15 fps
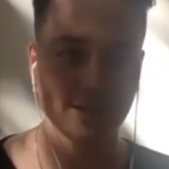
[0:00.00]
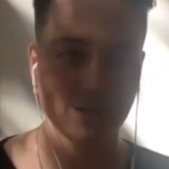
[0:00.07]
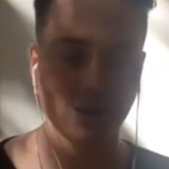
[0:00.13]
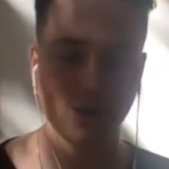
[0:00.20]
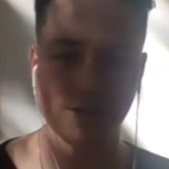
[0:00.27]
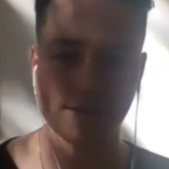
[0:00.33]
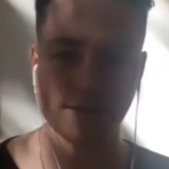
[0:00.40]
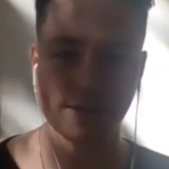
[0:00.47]

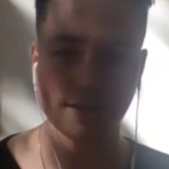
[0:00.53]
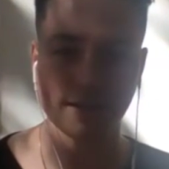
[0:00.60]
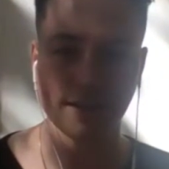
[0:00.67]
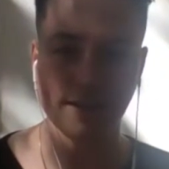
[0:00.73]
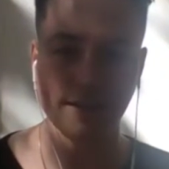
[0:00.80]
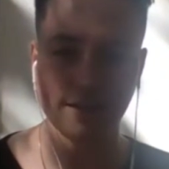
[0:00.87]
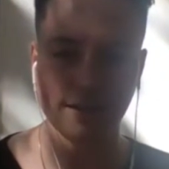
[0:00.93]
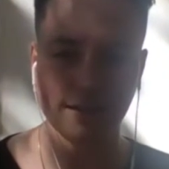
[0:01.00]

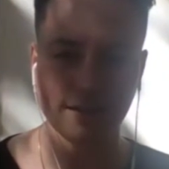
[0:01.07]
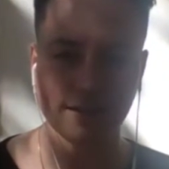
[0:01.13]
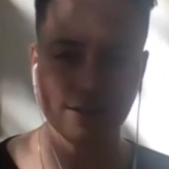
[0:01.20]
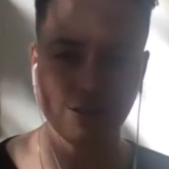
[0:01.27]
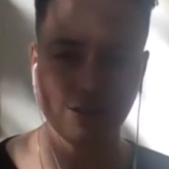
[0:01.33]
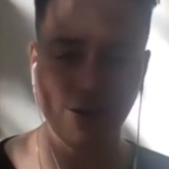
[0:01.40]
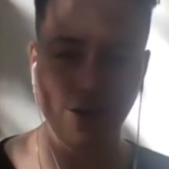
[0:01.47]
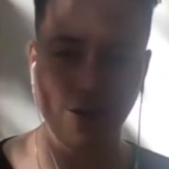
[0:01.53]
crystalline,
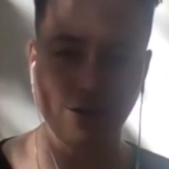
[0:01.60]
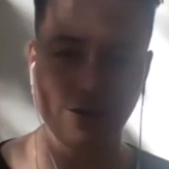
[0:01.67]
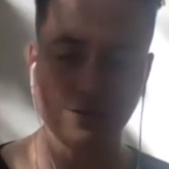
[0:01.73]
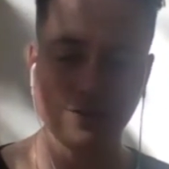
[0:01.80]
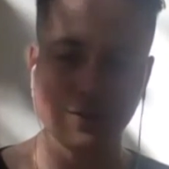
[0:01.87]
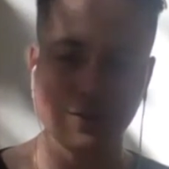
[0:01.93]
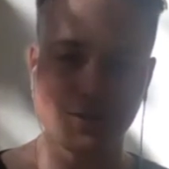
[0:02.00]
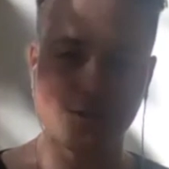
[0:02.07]
you know, it
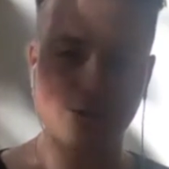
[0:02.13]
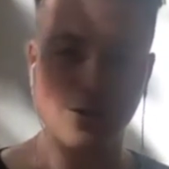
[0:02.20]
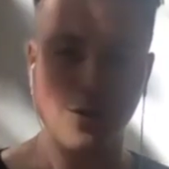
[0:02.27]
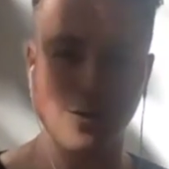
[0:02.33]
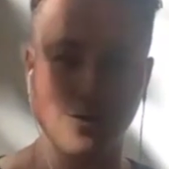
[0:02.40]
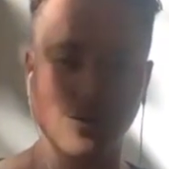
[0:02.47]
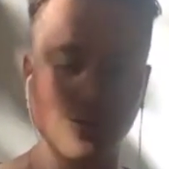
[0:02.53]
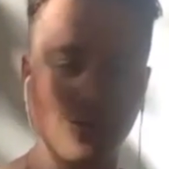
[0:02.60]
feels
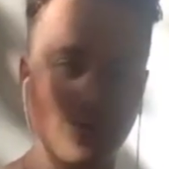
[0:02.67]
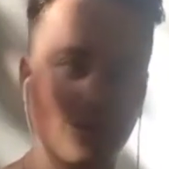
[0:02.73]
so